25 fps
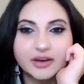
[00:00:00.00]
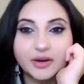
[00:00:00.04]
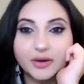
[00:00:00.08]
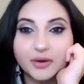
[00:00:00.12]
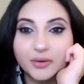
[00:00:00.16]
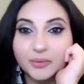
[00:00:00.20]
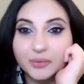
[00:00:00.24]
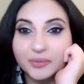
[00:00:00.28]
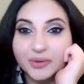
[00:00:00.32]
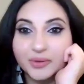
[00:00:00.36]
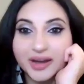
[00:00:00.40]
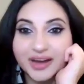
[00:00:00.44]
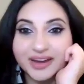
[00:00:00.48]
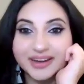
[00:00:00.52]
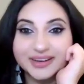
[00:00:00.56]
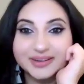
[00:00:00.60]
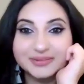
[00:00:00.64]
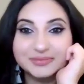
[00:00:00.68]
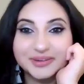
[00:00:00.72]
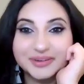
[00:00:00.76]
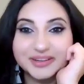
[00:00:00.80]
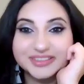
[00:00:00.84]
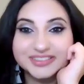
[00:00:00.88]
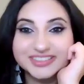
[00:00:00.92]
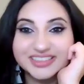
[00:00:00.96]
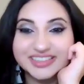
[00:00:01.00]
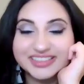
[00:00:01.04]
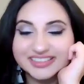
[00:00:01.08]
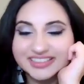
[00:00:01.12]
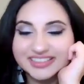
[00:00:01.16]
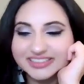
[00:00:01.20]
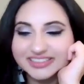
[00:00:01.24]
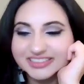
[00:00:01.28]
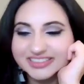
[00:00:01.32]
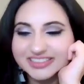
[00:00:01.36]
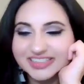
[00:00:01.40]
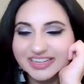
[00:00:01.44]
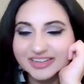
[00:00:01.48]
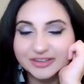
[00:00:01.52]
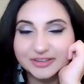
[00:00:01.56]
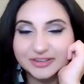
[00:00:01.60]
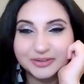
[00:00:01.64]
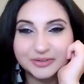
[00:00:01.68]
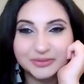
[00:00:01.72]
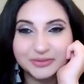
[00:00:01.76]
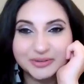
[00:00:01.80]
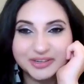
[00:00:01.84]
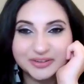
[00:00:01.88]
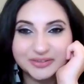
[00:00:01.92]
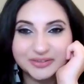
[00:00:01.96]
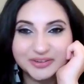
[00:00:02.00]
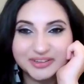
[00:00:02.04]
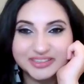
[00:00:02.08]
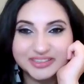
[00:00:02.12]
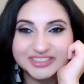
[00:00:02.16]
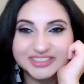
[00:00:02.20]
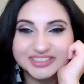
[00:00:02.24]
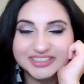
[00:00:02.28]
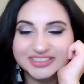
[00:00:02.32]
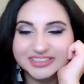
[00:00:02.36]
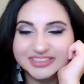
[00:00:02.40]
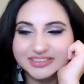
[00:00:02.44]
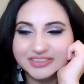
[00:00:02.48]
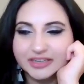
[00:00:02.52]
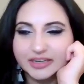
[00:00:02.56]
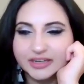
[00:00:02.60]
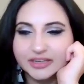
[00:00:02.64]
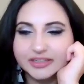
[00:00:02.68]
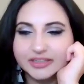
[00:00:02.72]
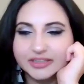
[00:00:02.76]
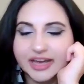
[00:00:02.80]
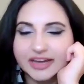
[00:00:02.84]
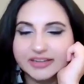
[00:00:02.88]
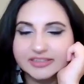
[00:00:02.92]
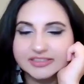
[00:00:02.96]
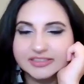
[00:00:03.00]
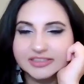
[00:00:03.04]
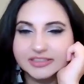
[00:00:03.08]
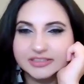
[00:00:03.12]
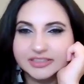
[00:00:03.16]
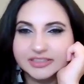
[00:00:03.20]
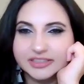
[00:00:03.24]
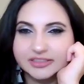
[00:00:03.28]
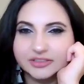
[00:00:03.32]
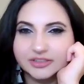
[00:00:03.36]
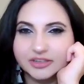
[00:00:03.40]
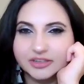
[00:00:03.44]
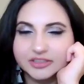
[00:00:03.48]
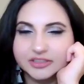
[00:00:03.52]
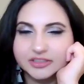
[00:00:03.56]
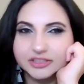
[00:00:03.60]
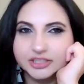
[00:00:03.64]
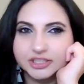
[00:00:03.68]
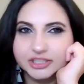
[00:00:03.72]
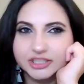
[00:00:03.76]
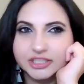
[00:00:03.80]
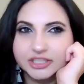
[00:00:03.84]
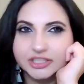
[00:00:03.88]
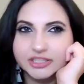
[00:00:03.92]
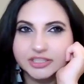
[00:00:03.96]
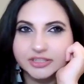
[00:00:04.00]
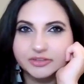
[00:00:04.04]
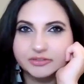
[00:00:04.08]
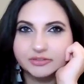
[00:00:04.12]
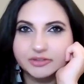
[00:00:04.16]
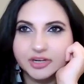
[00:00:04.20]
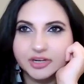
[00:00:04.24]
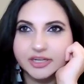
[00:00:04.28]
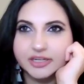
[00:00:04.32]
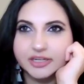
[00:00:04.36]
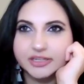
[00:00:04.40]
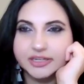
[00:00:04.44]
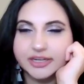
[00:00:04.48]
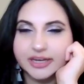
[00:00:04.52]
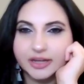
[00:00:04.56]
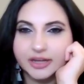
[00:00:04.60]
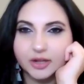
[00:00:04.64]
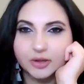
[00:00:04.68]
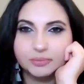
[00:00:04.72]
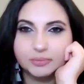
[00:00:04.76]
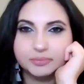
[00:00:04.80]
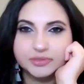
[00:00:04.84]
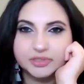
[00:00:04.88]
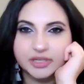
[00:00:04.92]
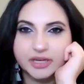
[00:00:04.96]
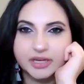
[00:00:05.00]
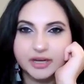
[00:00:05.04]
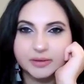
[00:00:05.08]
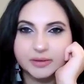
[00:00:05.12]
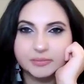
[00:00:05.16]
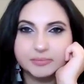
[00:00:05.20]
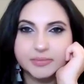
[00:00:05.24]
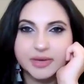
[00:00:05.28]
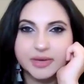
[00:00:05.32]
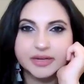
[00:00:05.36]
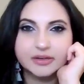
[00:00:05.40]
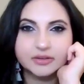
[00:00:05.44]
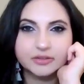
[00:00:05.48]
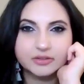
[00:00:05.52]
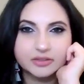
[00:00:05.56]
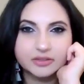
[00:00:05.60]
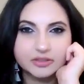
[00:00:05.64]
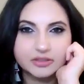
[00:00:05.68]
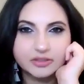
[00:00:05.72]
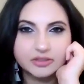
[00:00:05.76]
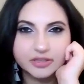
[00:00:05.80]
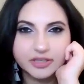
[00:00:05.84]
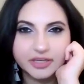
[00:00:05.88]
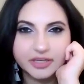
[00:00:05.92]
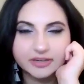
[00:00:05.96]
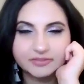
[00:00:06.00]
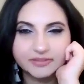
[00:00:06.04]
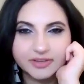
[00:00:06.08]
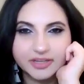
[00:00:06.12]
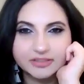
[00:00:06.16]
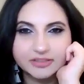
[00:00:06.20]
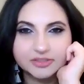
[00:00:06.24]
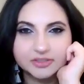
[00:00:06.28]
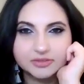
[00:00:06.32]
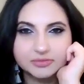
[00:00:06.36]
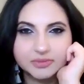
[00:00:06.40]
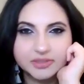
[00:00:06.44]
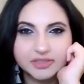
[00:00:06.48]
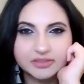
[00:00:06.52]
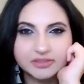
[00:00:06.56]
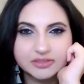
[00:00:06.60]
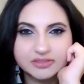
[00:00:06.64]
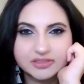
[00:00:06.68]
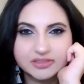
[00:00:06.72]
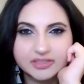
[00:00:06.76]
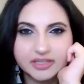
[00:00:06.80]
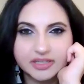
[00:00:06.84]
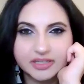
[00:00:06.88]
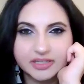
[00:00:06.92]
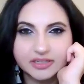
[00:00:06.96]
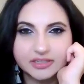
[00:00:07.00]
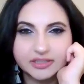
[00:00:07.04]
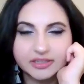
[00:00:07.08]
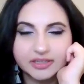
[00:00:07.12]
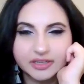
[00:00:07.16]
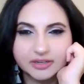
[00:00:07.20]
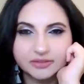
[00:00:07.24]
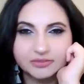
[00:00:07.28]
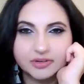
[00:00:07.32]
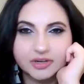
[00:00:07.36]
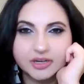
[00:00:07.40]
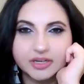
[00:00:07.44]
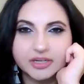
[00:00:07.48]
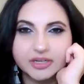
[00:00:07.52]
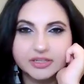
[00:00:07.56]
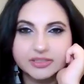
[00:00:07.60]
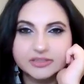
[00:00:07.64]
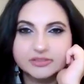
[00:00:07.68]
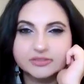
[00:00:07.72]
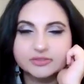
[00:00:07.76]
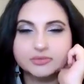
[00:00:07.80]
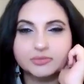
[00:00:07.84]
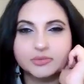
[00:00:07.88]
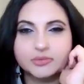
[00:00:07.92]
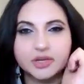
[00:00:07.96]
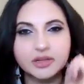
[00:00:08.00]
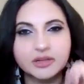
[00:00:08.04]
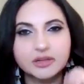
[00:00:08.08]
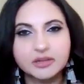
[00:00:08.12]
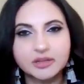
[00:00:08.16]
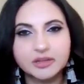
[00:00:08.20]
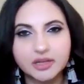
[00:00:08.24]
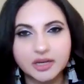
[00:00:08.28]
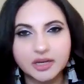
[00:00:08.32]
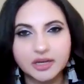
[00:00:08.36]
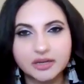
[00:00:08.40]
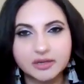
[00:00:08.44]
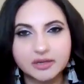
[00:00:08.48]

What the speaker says: Oh, I apologize. I just had a quick question. Has the technology in Iran helped medical advancements in Iran as well?